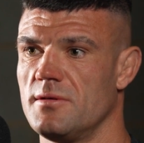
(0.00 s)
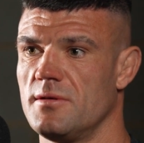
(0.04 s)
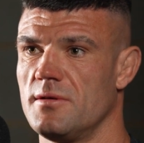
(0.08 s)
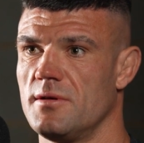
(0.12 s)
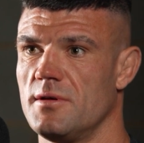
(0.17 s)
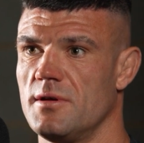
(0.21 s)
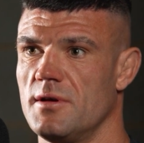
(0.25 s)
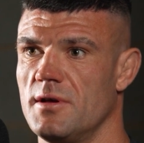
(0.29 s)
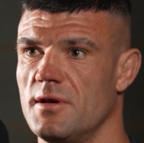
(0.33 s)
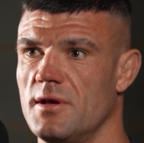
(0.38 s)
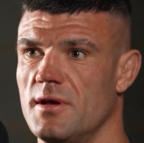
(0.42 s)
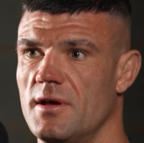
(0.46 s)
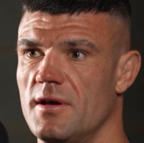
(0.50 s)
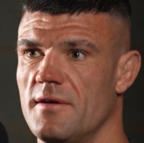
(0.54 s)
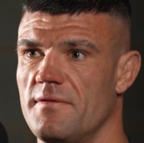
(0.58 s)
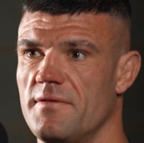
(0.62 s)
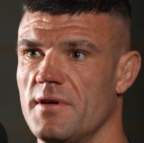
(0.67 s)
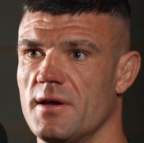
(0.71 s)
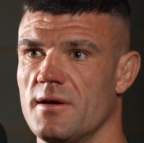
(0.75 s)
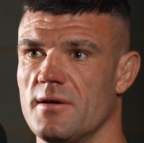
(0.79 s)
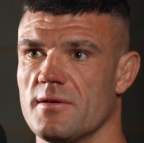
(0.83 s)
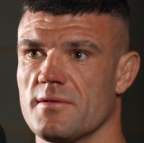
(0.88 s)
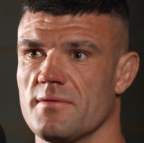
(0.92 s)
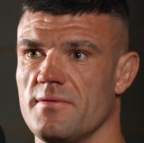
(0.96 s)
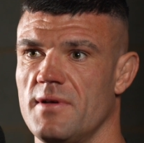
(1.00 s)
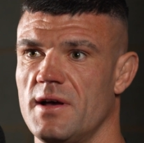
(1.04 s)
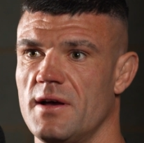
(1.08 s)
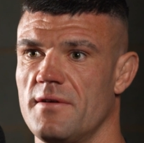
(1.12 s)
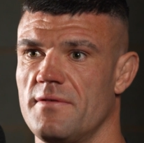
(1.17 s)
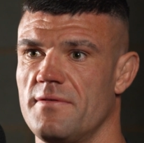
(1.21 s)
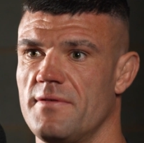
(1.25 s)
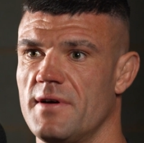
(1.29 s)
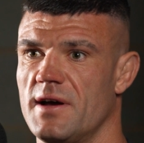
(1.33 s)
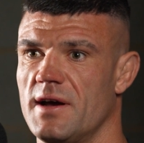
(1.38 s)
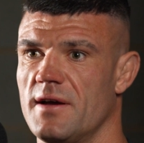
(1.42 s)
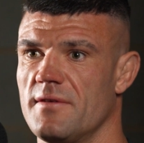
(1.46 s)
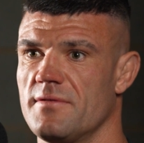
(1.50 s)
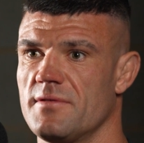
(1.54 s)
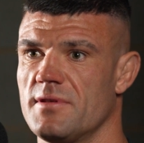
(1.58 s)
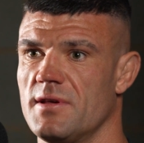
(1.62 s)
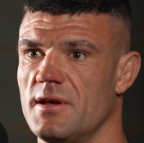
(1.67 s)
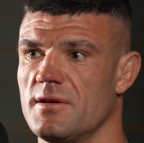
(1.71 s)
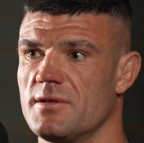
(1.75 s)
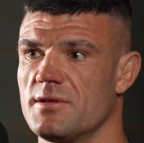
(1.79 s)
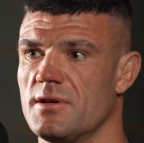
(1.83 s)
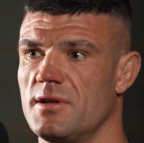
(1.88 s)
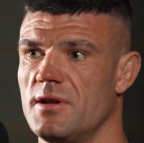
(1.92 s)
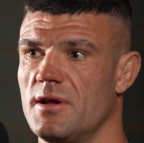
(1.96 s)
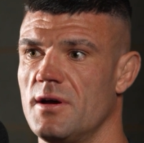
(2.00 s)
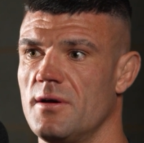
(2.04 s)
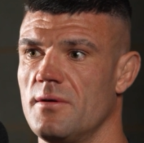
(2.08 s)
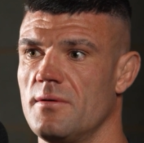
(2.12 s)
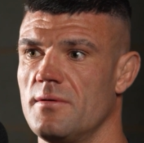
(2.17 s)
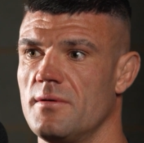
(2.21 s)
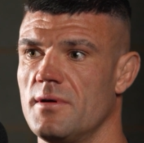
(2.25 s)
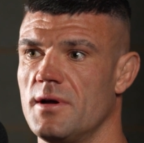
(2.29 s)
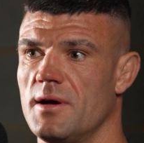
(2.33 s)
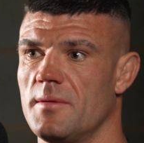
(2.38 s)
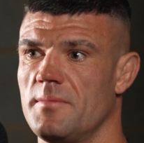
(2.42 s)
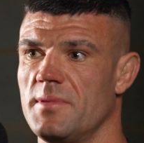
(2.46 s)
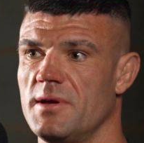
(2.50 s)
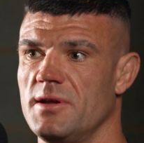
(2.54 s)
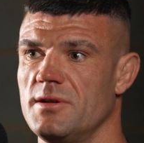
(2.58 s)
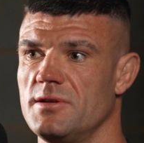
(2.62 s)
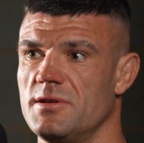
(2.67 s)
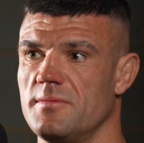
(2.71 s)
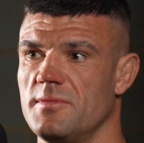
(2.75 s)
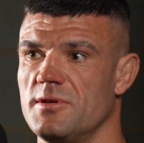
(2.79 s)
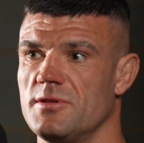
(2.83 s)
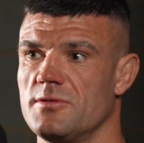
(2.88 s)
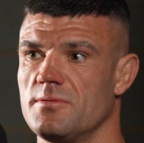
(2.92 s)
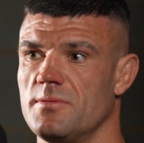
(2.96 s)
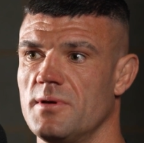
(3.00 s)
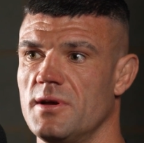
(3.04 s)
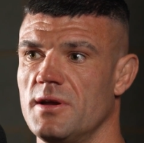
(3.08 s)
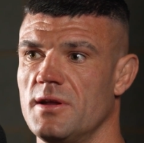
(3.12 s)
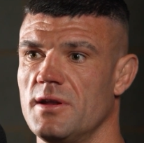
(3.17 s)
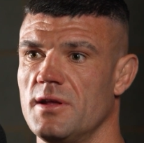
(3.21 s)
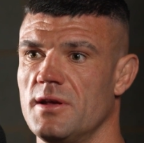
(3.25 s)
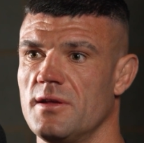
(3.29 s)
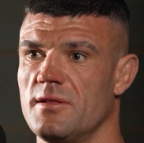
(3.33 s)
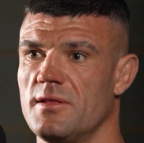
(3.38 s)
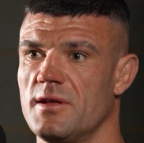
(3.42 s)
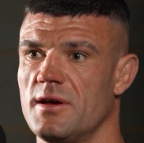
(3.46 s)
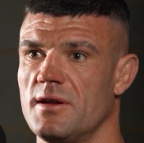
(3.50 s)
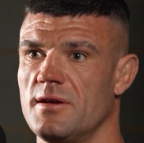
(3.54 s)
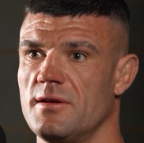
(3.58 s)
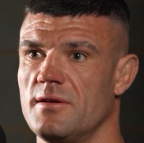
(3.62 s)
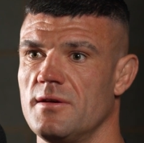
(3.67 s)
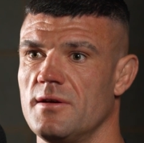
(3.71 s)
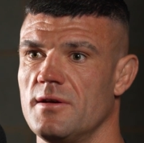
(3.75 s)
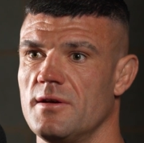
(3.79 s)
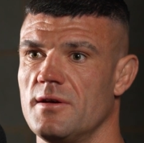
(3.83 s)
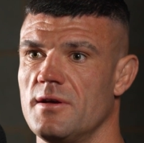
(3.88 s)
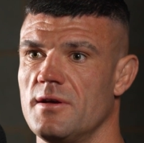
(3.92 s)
I think I was like 5-6-0. I beat Jimmy Sweeney, and then